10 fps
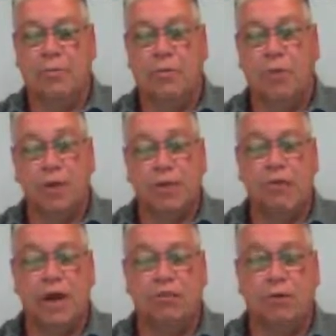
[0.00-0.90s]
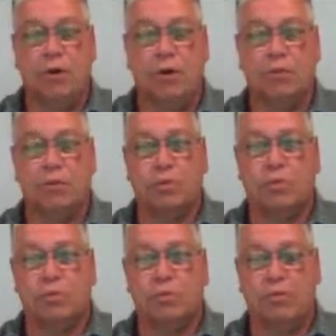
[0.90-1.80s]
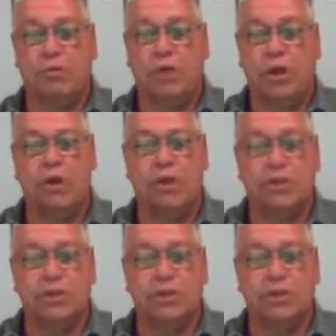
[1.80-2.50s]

We do have growth. We know it's